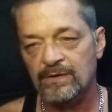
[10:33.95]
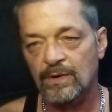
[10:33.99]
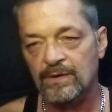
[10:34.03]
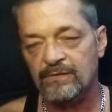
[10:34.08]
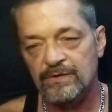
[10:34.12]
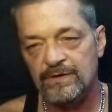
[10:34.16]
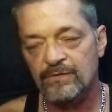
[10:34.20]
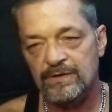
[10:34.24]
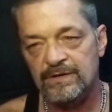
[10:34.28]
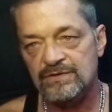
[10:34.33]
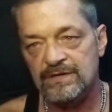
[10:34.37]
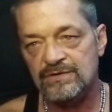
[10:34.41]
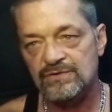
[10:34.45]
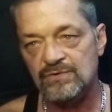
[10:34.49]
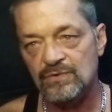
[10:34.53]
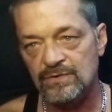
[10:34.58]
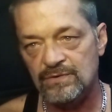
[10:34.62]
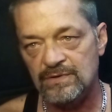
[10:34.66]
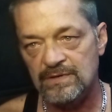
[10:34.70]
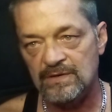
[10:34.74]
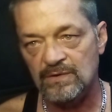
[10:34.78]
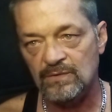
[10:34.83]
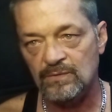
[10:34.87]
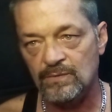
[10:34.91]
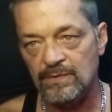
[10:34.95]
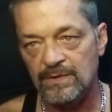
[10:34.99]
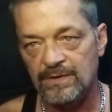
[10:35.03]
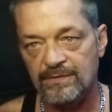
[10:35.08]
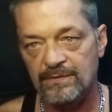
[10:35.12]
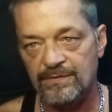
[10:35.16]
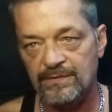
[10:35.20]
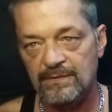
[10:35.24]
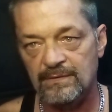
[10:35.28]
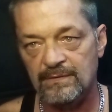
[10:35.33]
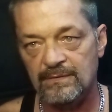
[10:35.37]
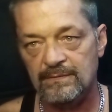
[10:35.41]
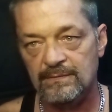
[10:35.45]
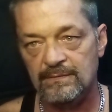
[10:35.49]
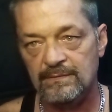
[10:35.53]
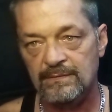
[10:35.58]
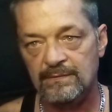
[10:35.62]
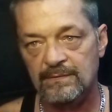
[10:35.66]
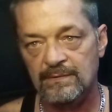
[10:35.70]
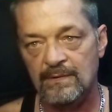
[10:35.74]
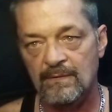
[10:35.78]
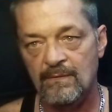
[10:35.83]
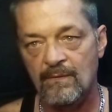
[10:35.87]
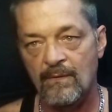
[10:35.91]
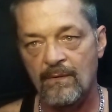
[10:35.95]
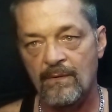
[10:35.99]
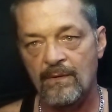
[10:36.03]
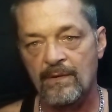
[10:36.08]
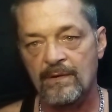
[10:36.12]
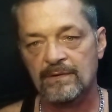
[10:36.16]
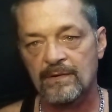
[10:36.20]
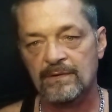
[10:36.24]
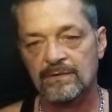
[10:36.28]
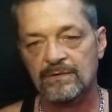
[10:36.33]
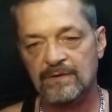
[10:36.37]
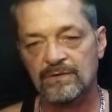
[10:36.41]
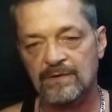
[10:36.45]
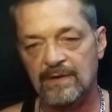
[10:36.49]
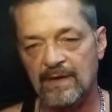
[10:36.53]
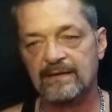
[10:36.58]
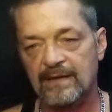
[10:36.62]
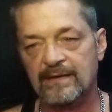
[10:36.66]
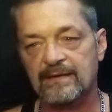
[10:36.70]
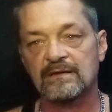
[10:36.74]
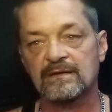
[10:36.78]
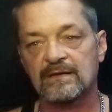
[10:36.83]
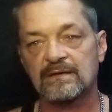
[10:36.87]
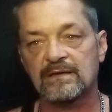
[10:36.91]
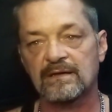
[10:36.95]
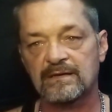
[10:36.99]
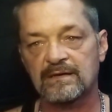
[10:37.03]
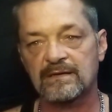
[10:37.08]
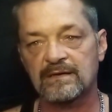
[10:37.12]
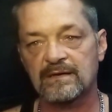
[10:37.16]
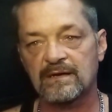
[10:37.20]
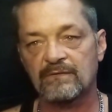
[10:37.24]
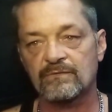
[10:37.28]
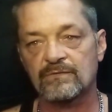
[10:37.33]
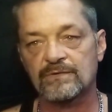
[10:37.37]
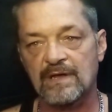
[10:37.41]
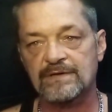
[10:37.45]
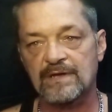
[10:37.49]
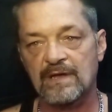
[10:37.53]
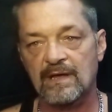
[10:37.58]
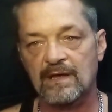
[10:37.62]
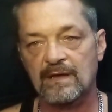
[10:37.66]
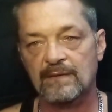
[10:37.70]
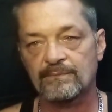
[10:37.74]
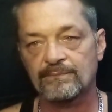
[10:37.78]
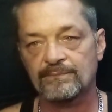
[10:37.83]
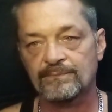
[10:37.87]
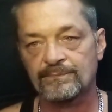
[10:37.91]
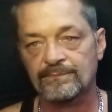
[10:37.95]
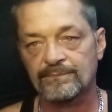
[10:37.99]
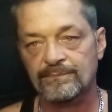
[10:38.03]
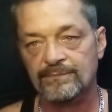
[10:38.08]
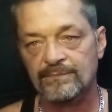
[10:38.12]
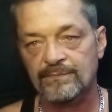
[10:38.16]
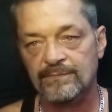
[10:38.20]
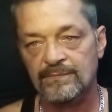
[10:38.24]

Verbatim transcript: whatever it is you're dealing with, you got to get lucky every time.